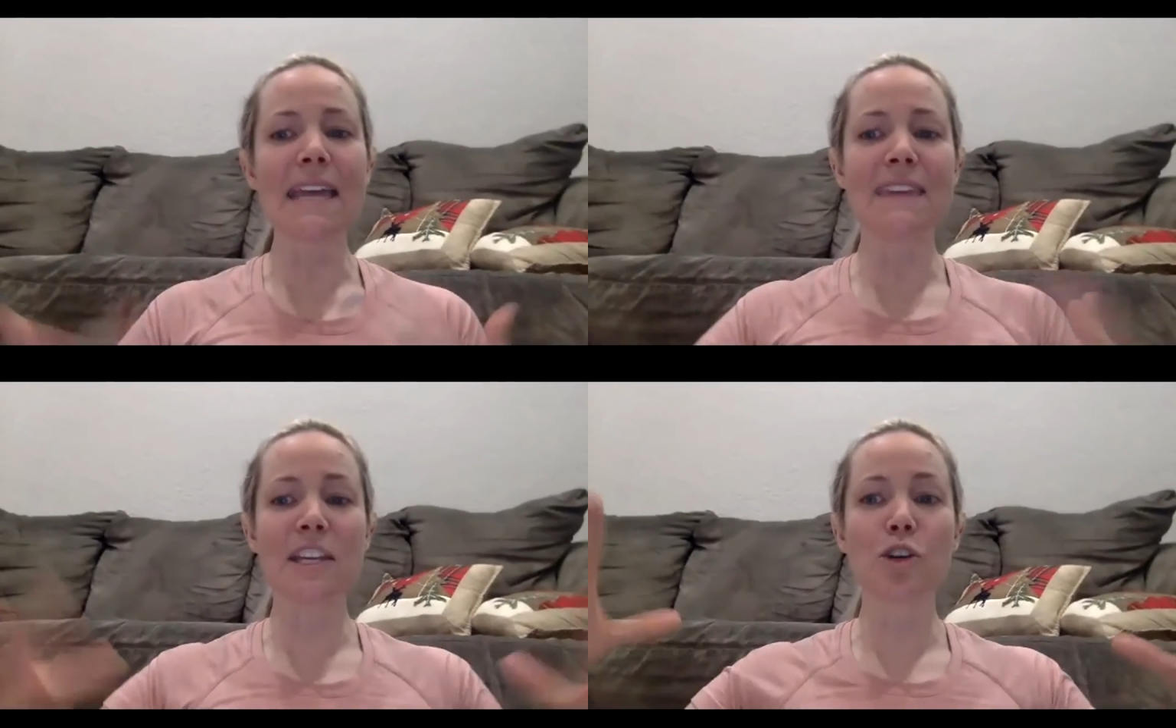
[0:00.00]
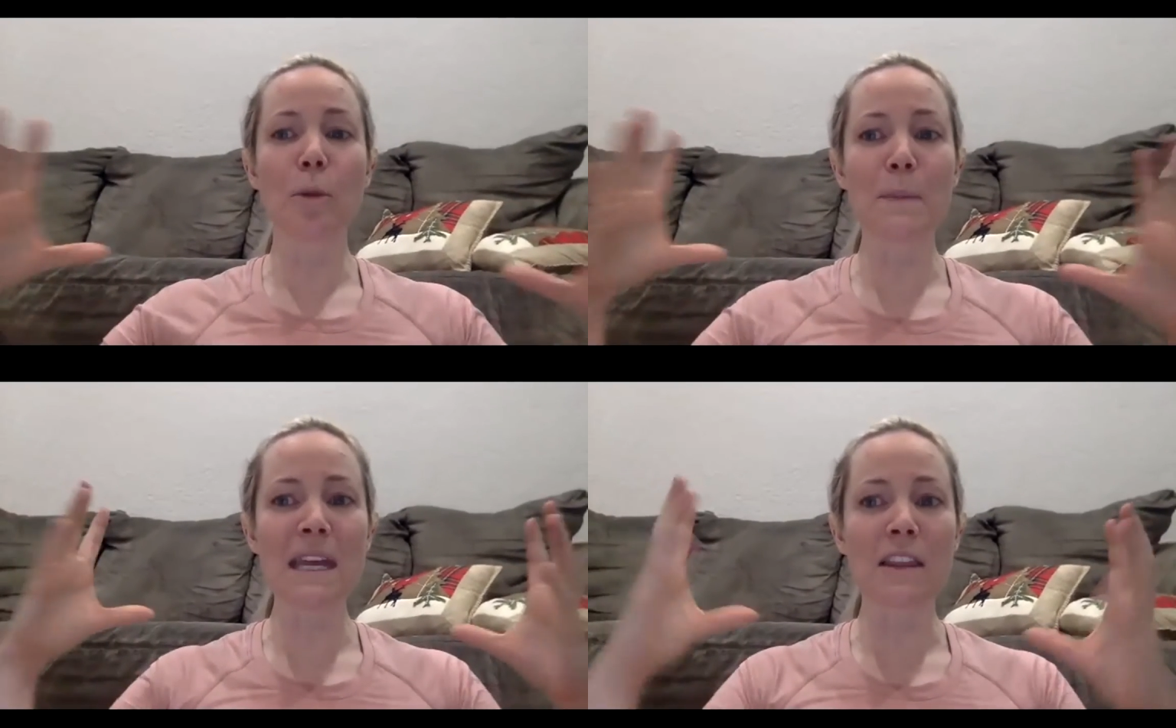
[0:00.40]
then
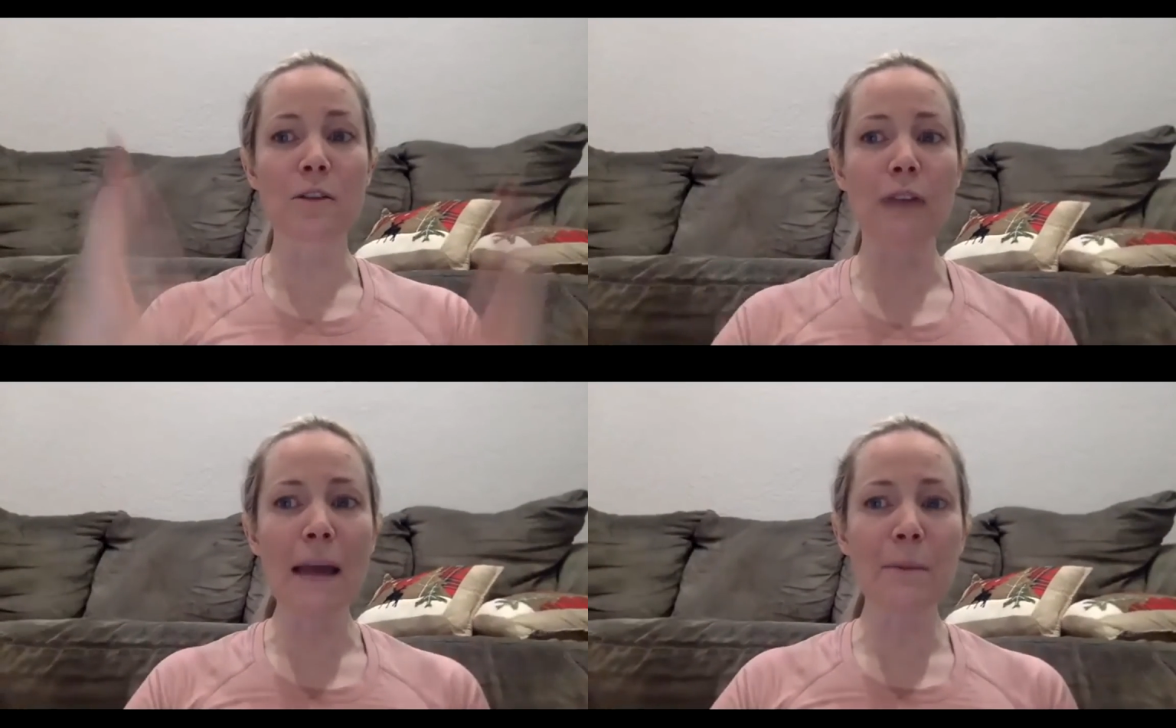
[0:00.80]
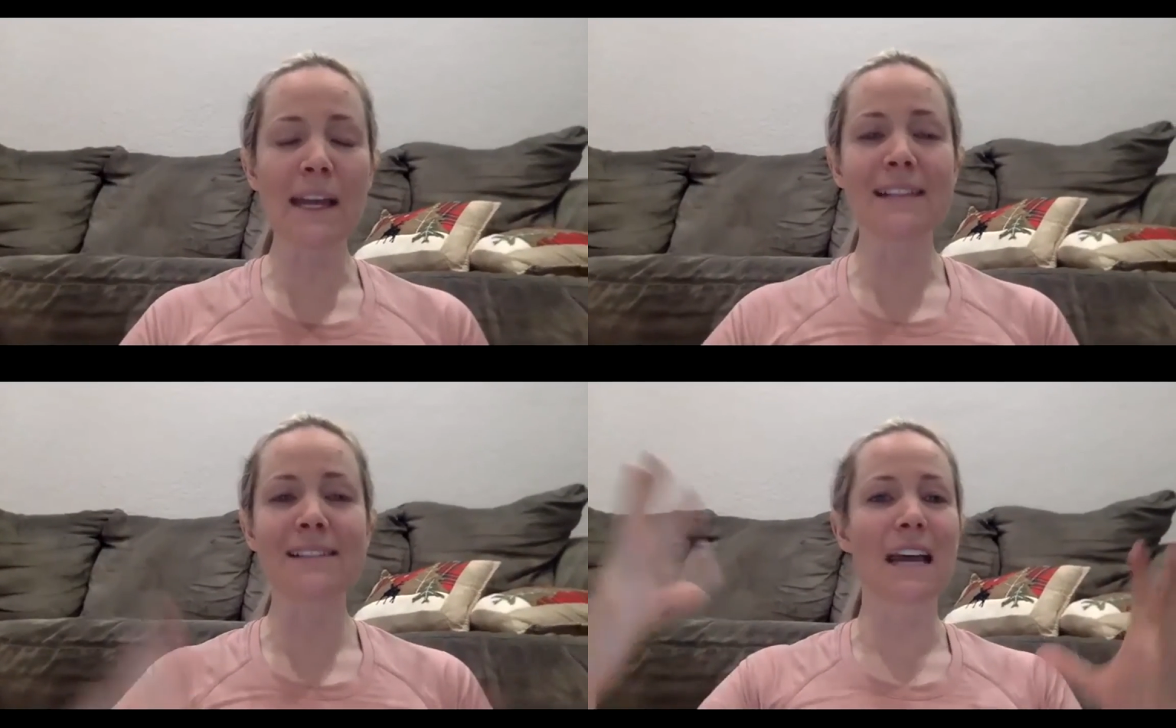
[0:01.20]
you'll be in the right
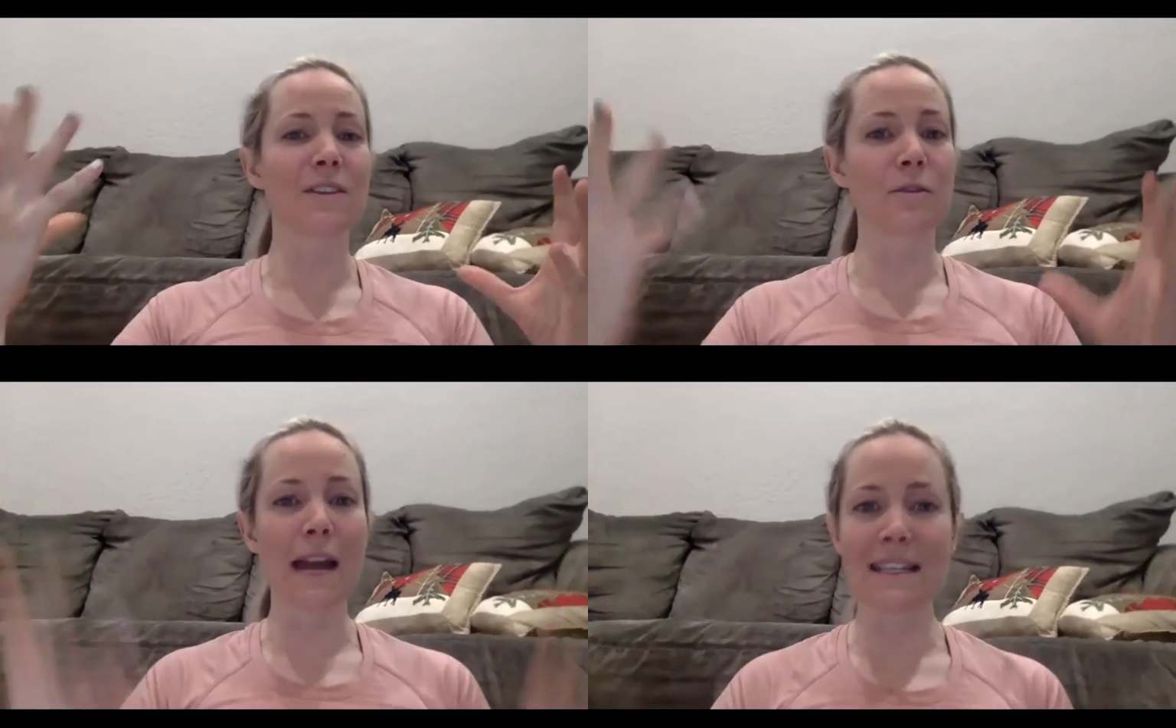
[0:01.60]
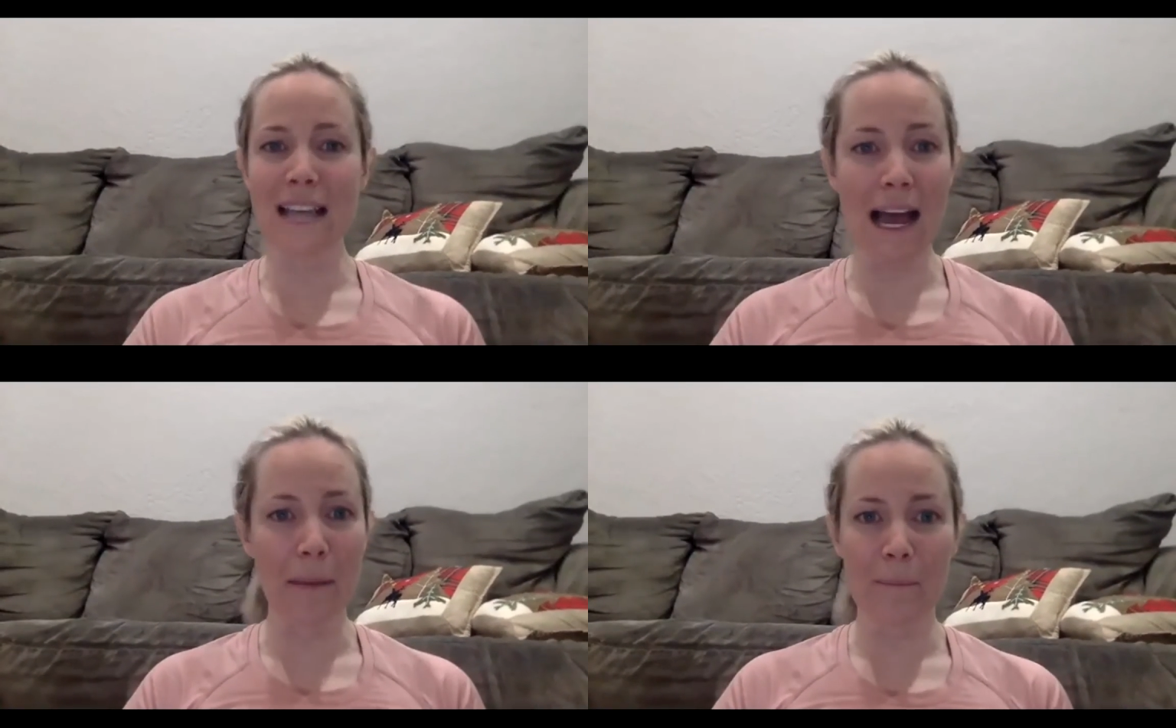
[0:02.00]
place at the right
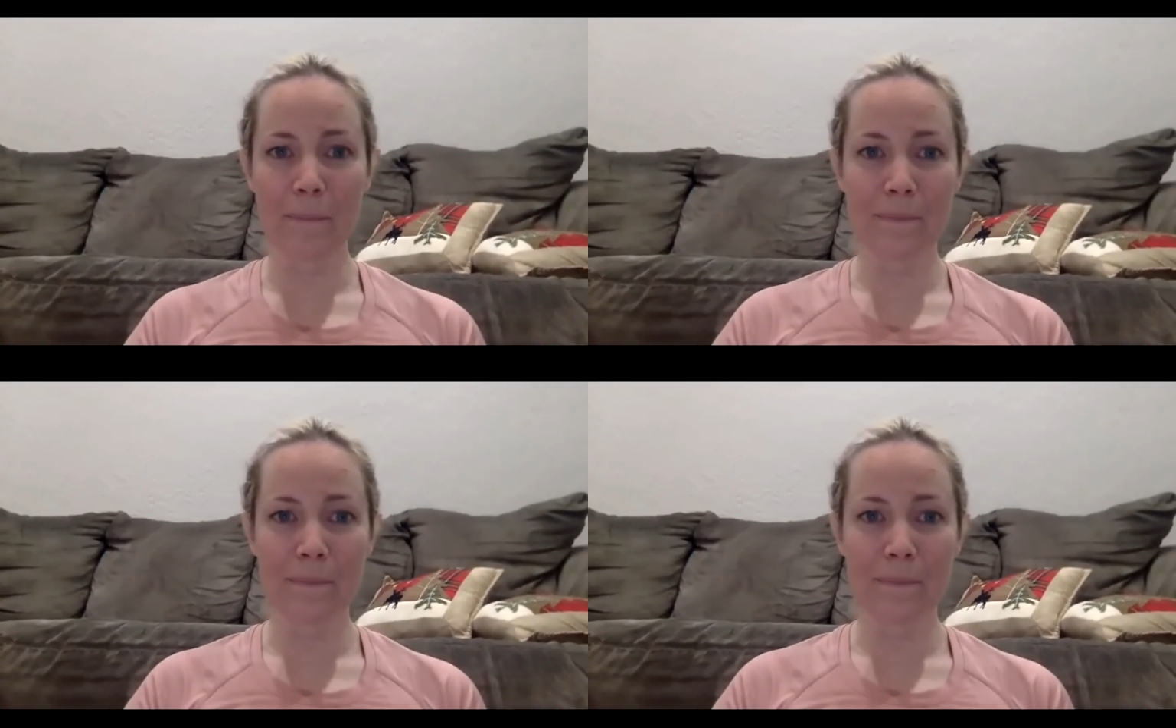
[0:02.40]
time.